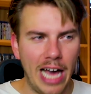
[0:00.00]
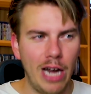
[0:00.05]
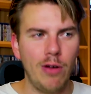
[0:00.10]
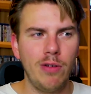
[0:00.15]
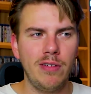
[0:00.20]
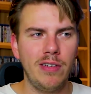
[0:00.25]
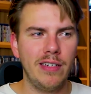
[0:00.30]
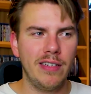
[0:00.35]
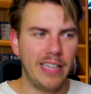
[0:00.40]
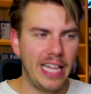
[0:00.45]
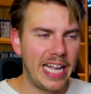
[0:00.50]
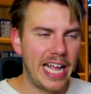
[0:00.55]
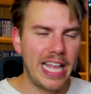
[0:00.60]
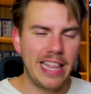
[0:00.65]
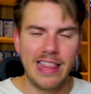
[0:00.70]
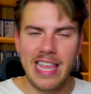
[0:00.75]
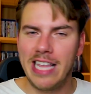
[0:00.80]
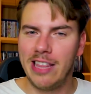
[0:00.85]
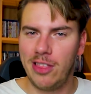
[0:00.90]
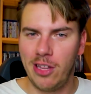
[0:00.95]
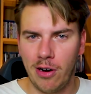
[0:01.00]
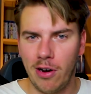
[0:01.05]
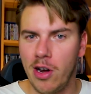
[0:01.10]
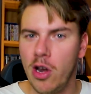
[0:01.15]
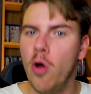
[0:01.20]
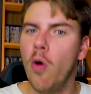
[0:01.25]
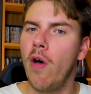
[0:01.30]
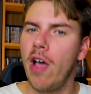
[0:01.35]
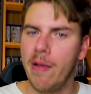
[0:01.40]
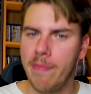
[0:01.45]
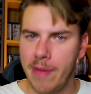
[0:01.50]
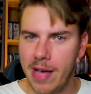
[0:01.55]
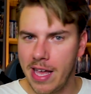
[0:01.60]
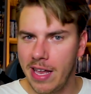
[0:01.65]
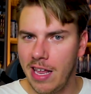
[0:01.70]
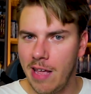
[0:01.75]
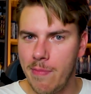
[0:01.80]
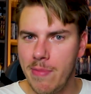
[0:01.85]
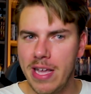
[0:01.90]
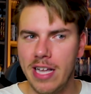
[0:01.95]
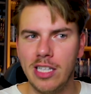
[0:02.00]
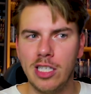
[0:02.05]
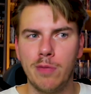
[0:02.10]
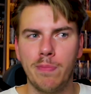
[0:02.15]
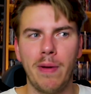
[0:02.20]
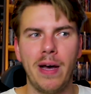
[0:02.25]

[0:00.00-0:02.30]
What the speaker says: I don't like think they're annoying by any means,